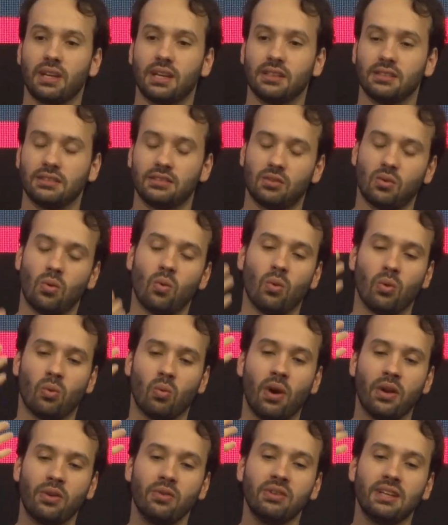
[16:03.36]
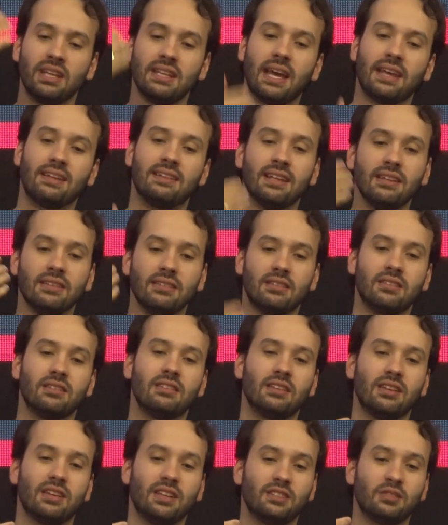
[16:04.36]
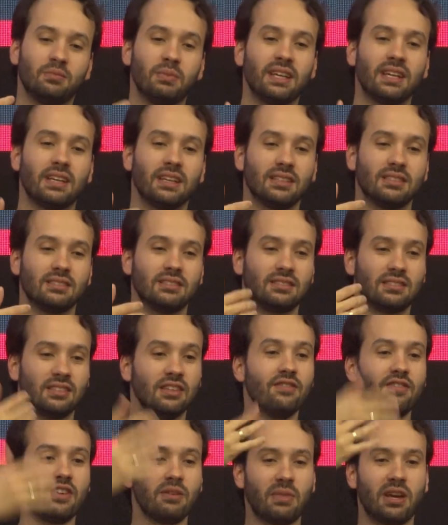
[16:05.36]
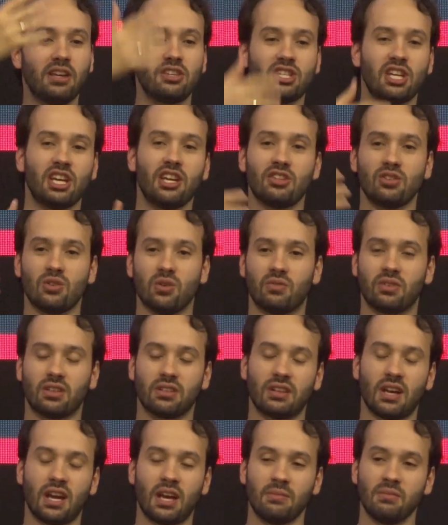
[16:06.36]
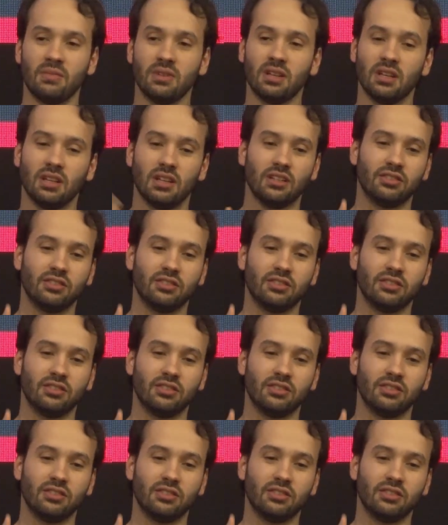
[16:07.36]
because why you need identity is because something may change over time.